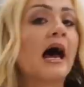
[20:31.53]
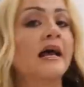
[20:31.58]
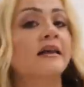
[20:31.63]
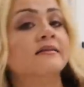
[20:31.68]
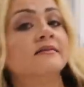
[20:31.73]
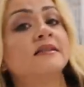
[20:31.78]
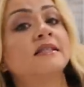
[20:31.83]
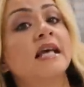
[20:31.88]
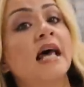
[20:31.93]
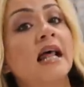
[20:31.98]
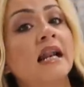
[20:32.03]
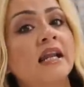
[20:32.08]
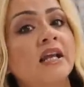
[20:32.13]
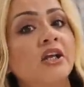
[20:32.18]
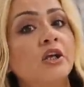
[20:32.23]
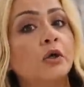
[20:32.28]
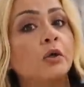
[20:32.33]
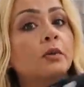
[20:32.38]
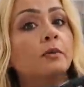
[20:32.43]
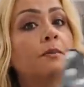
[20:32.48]
I'm
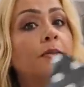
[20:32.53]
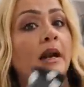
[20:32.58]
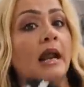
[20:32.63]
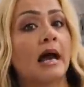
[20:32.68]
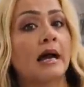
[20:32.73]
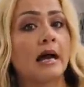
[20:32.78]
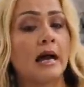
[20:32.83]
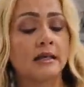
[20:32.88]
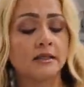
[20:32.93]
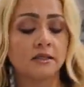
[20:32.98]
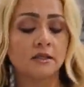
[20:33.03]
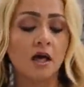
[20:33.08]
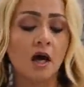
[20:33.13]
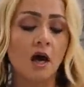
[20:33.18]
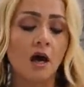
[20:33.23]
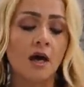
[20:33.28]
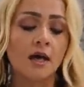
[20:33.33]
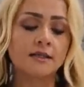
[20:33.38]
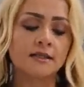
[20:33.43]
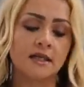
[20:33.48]
telling you, black and
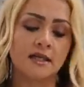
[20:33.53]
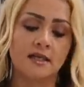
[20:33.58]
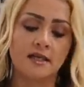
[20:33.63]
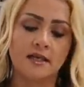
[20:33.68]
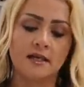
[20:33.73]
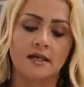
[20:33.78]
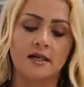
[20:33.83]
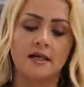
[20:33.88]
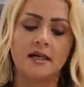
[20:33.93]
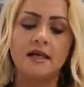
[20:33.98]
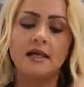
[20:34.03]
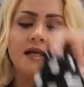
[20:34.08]
dot, here it